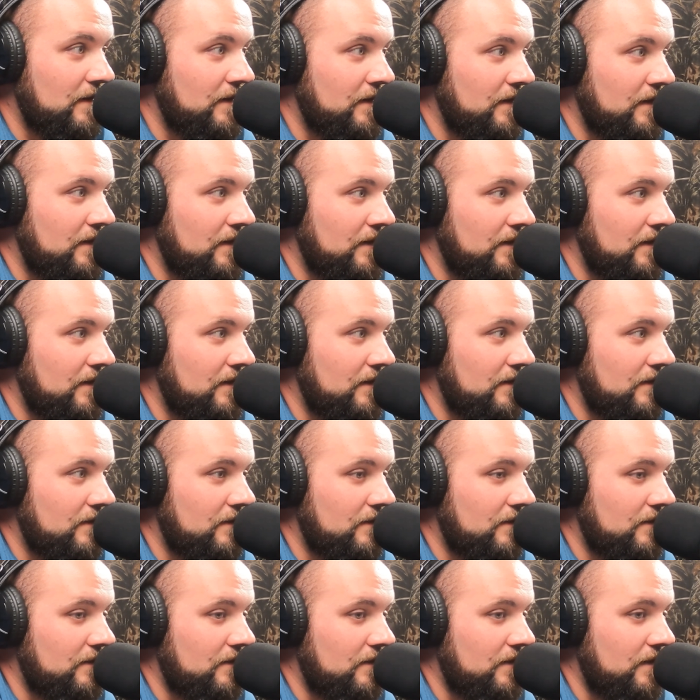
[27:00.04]
Of what?
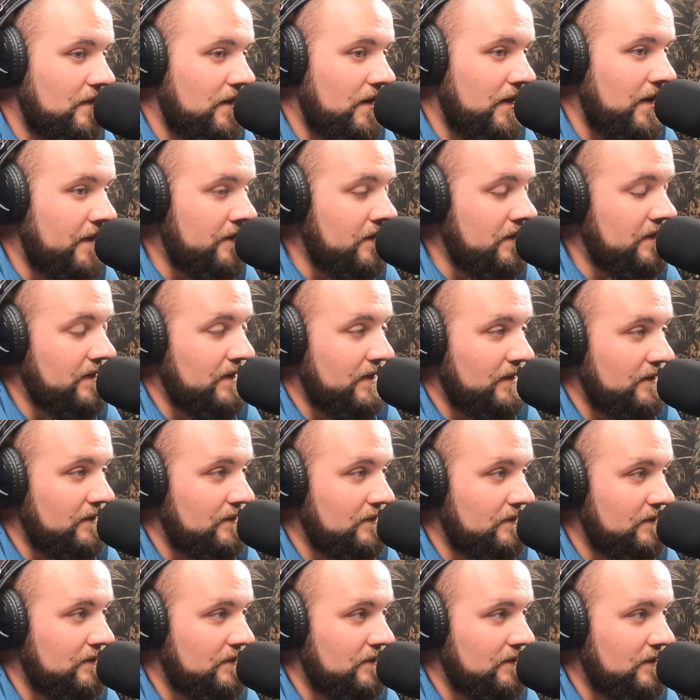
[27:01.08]
Everything.
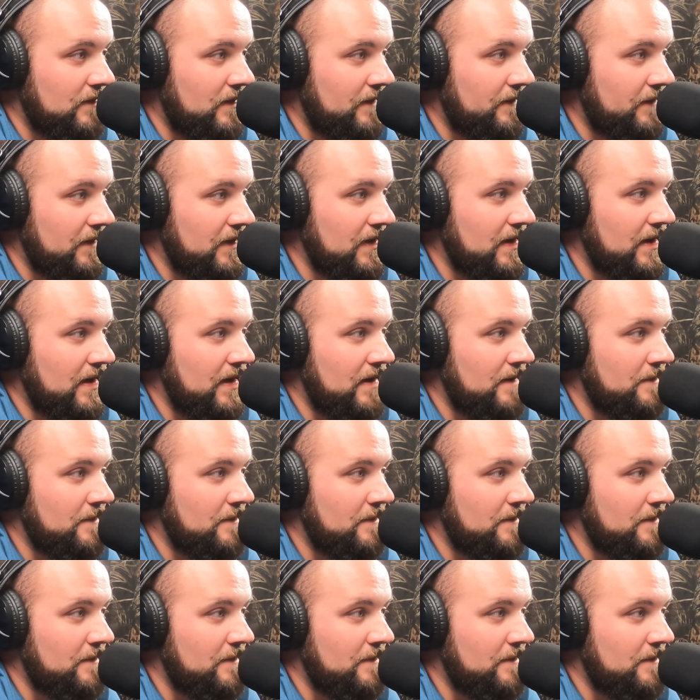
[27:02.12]
I feel like our